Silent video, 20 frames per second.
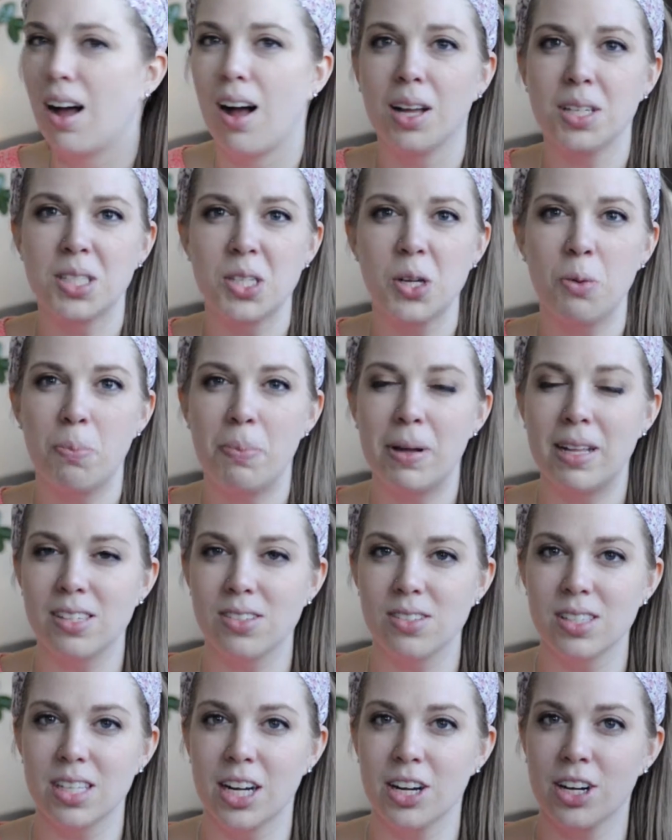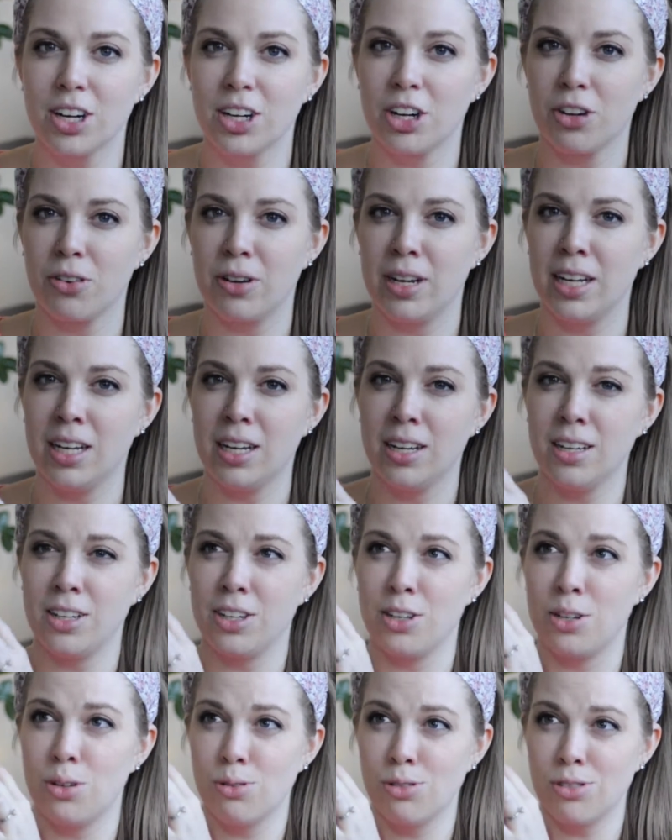Also, pencils here in Korea
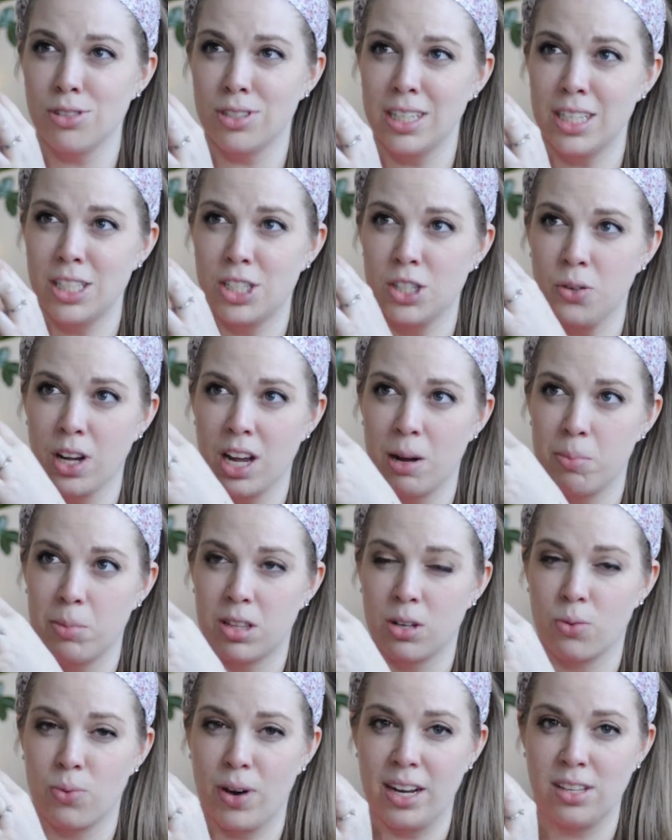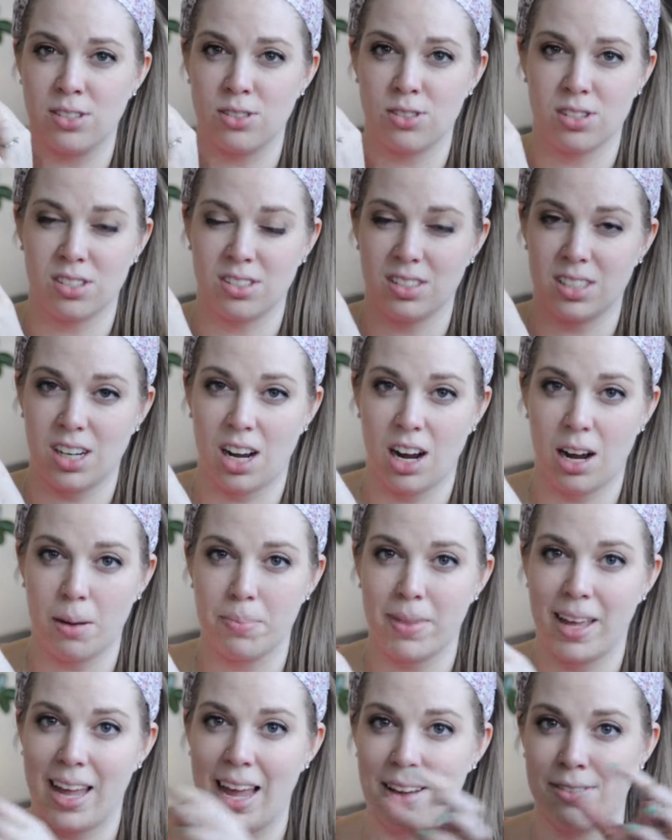usually don't come with erasers on the
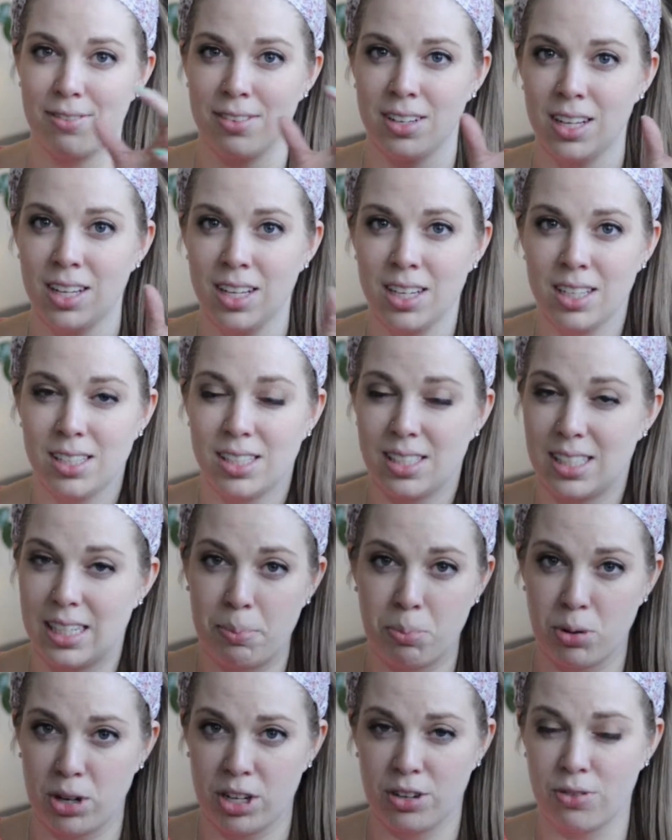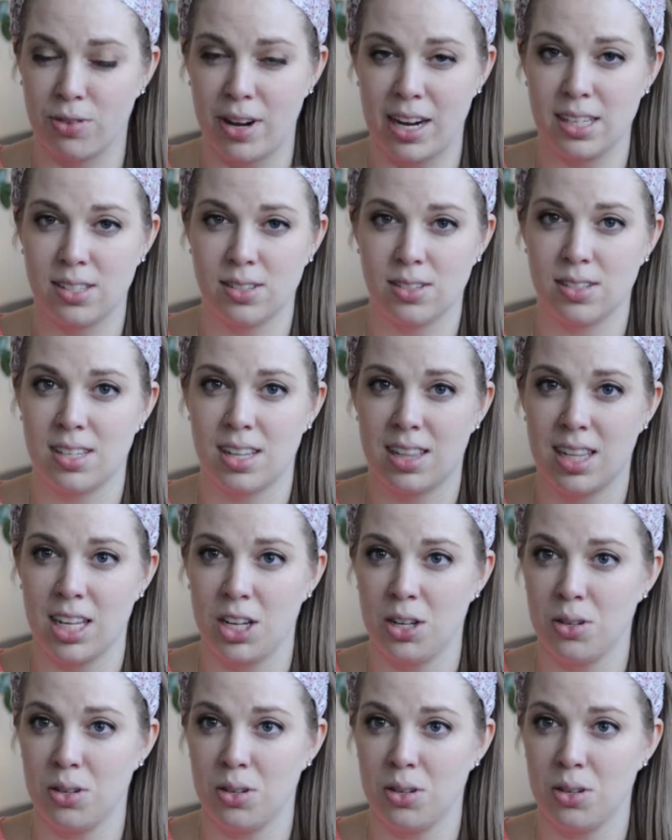top. They have separate erasers that they